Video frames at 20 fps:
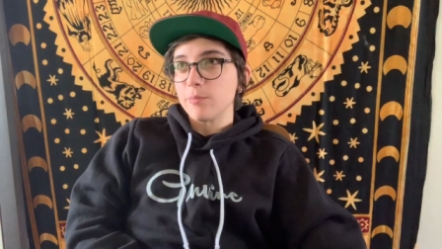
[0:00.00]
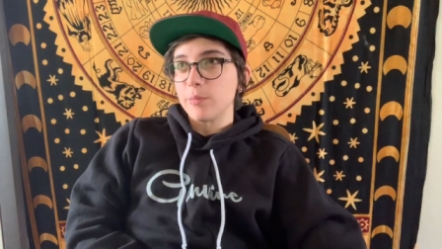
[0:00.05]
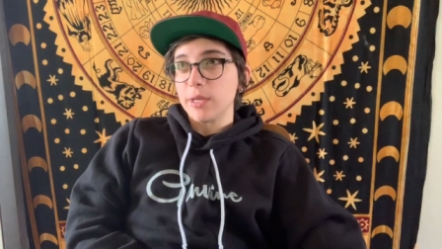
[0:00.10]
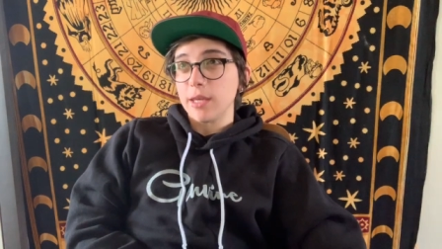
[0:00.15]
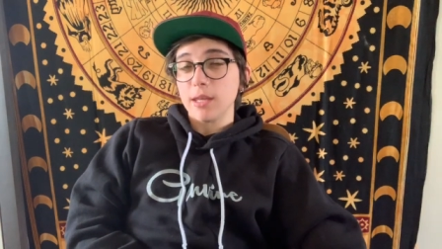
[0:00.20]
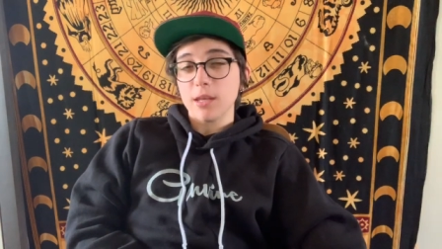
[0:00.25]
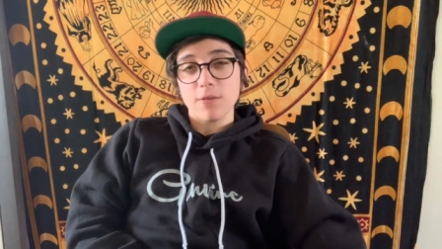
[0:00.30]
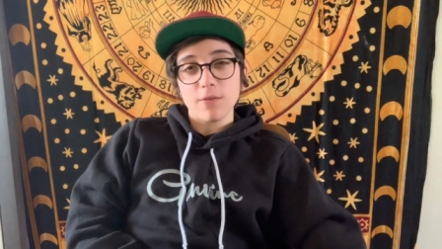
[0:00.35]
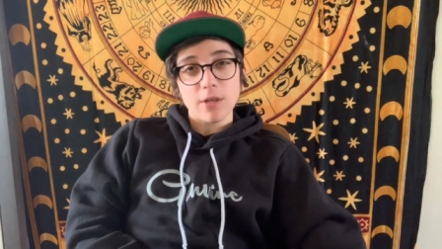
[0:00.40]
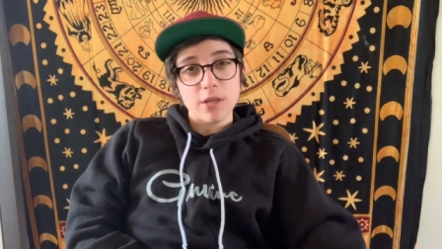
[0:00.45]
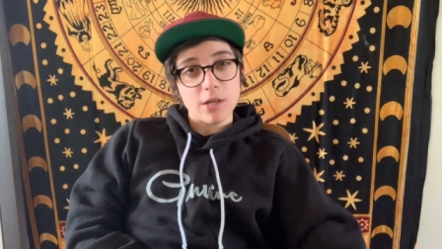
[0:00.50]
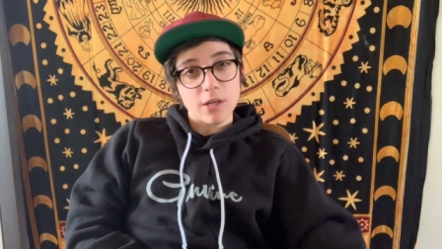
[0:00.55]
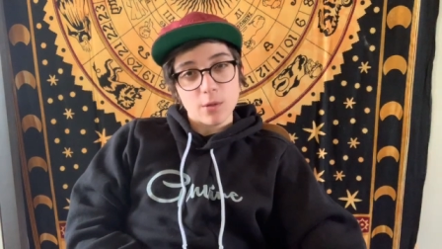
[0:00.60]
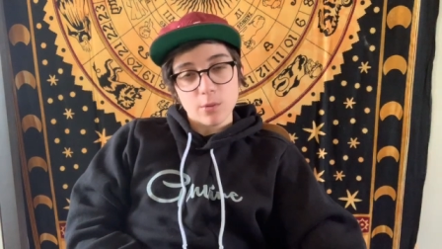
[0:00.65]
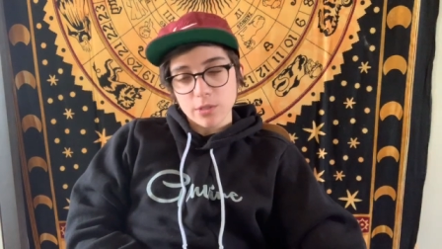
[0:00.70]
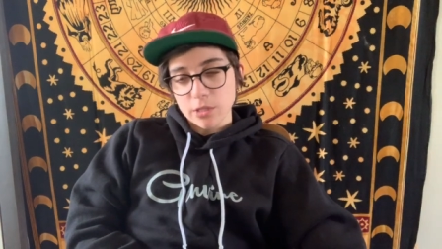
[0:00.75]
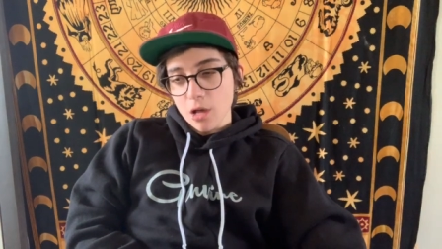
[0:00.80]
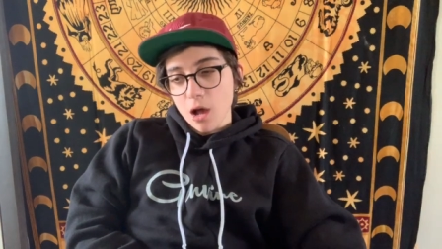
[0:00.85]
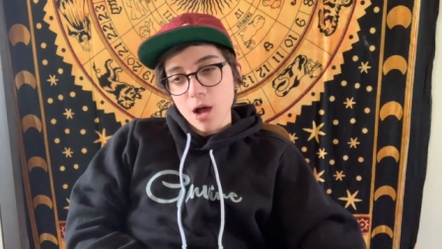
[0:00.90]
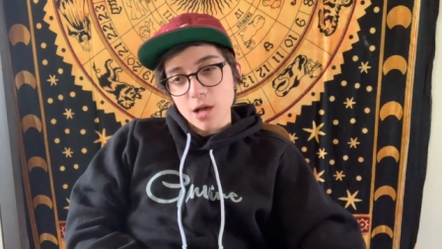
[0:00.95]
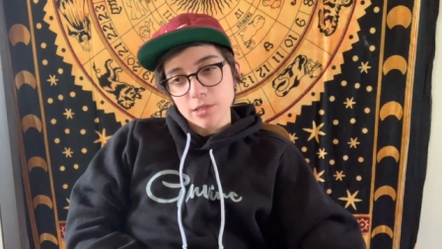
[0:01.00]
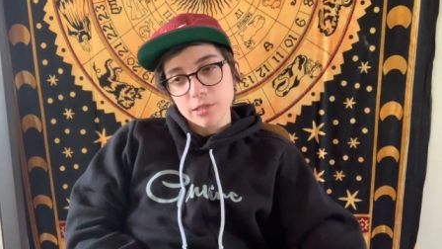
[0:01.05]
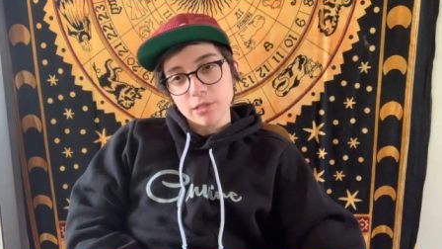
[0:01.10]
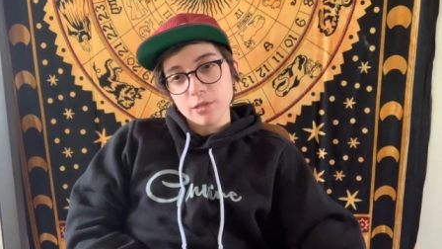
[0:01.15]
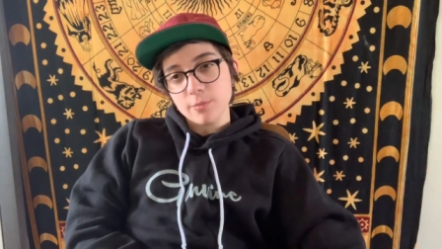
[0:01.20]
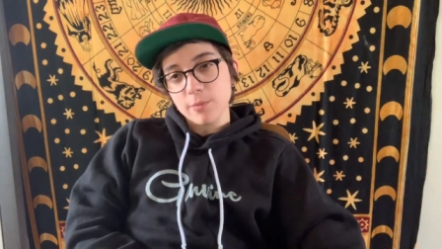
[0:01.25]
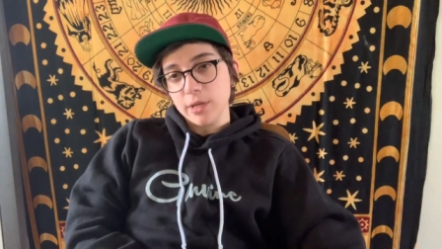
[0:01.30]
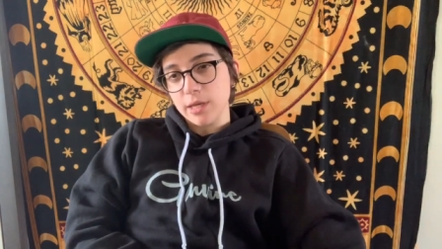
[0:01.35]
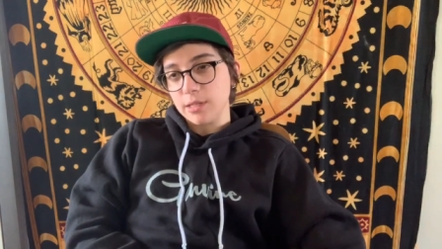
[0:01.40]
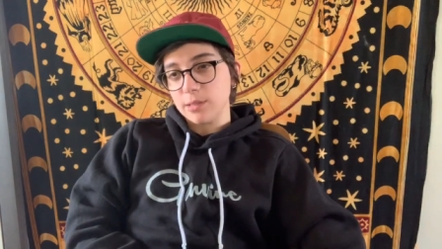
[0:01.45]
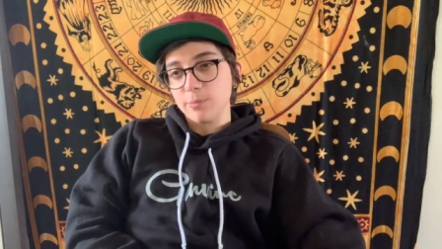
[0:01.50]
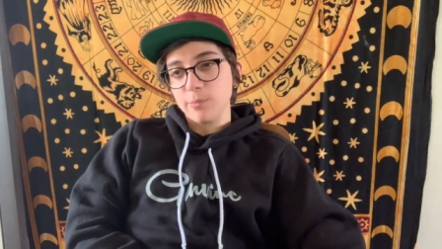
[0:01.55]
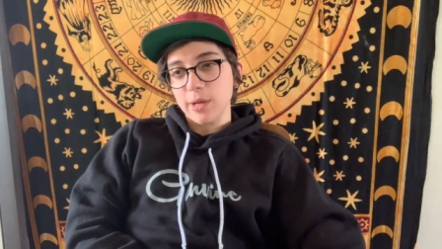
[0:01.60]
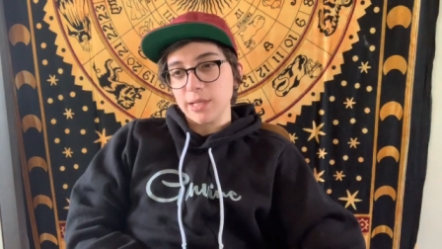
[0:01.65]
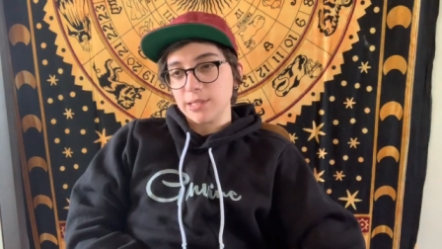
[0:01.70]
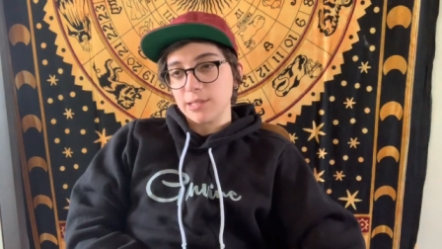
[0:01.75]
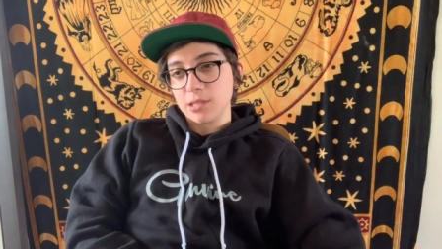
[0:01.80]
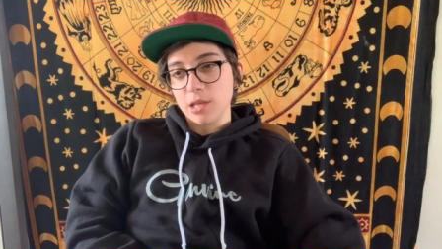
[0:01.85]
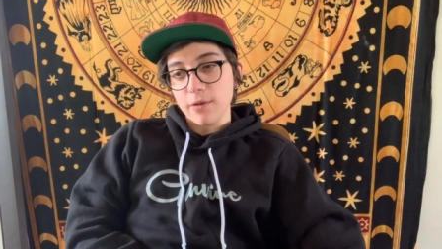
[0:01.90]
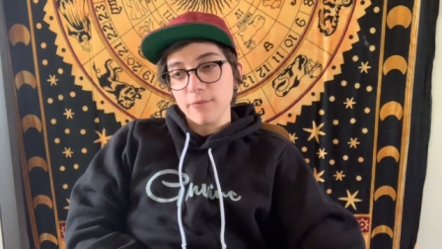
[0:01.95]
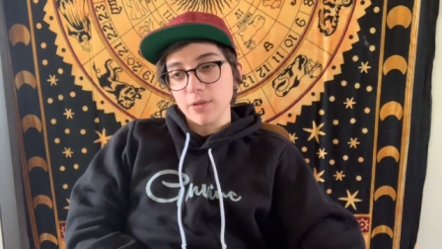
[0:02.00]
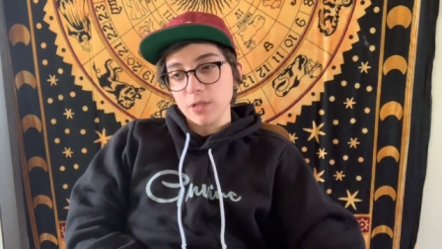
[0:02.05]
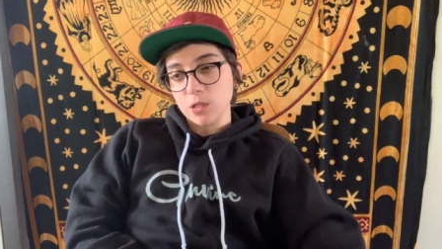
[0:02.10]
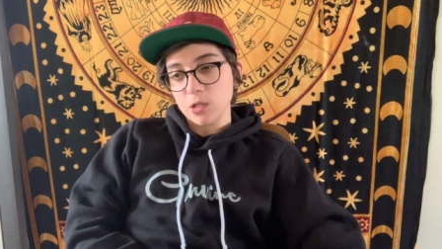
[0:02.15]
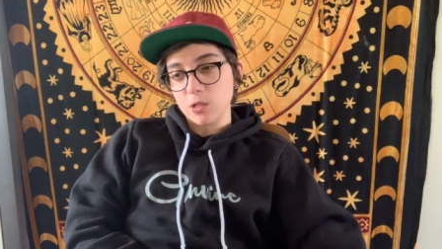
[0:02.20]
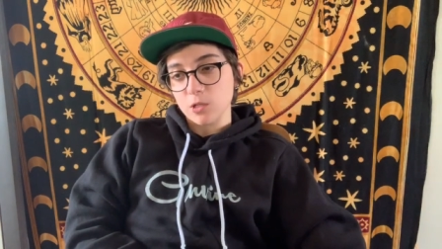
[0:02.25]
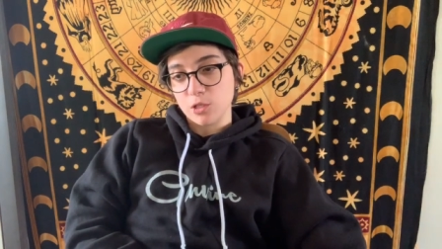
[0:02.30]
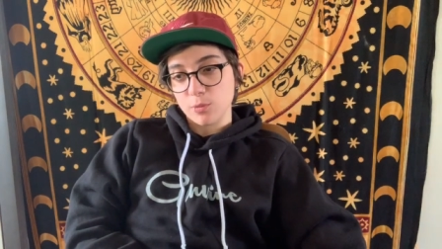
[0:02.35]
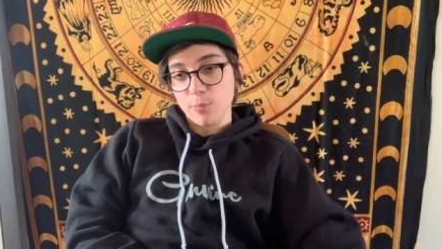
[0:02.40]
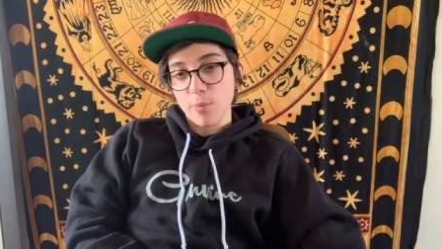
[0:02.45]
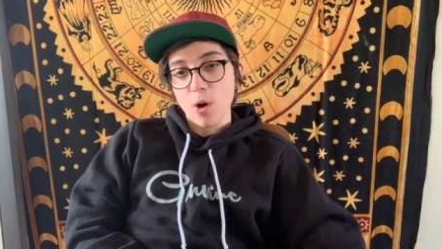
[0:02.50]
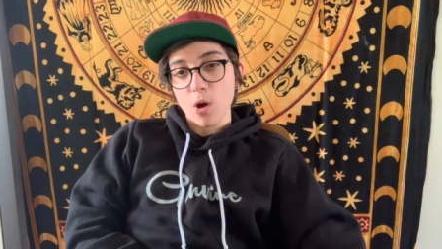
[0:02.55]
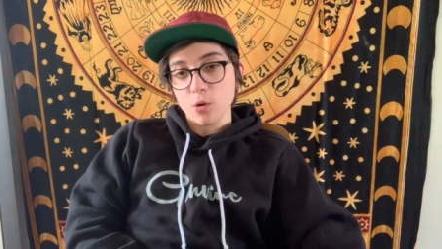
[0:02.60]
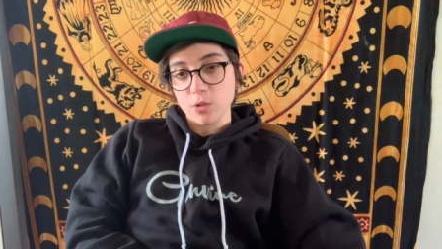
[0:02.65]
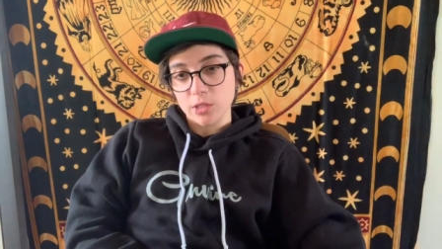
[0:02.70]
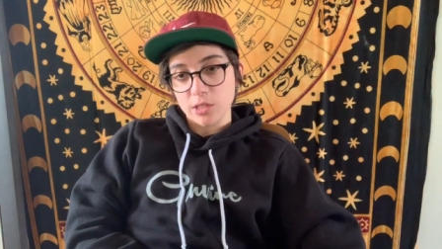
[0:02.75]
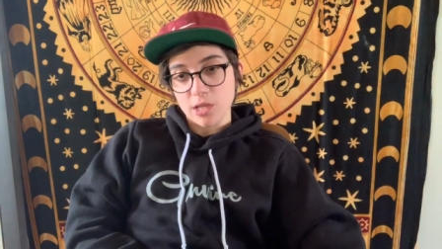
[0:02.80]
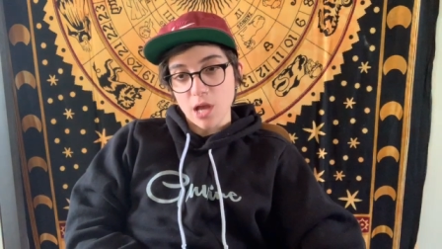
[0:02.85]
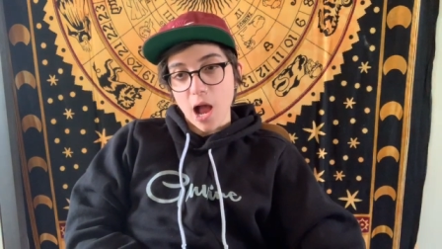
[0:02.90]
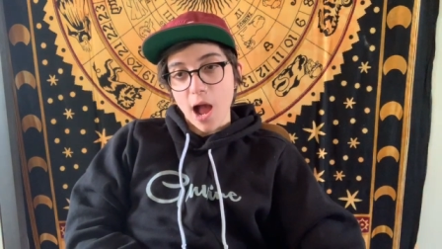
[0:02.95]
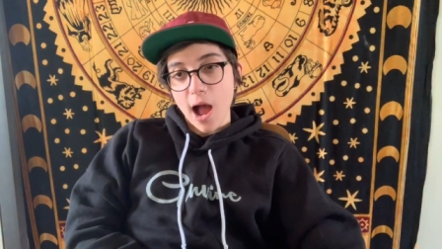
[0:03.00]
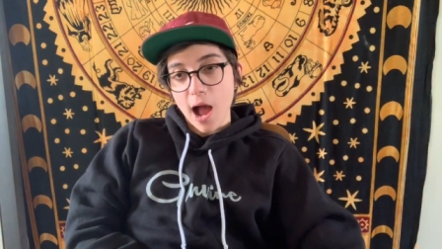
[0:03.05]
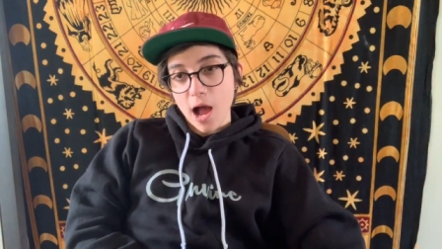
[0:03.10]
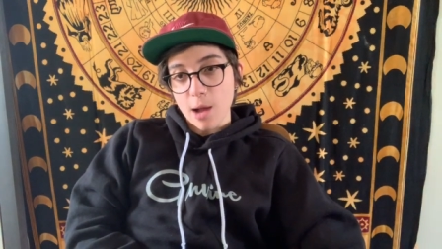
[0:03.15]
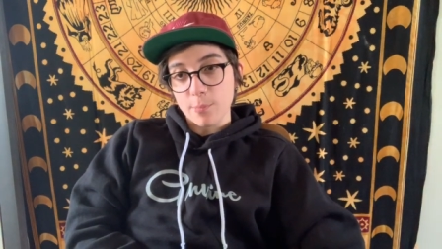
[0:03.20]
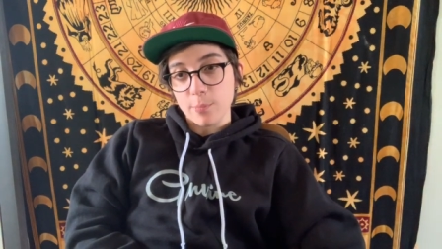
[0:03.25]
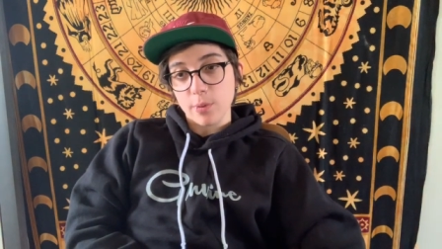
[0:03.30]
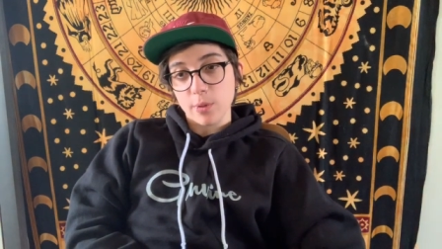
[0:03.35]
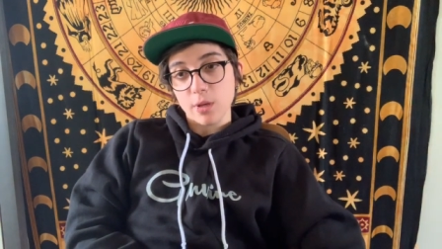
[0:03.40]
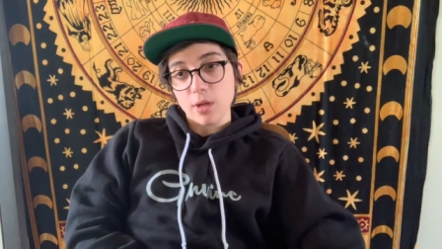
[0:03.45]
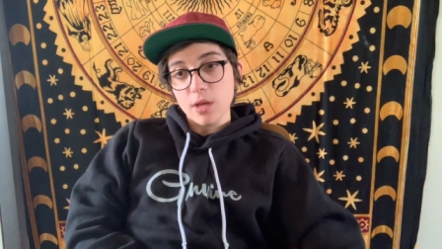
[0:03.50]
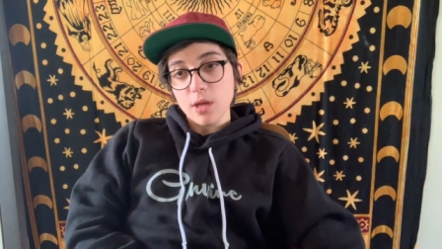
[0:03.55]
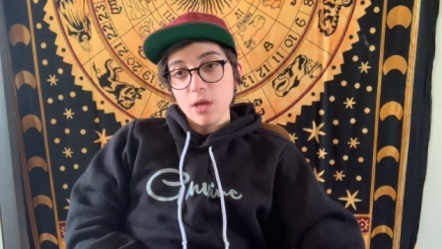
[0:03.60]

Beginning of the year was awesome. Hit my seven years post-op.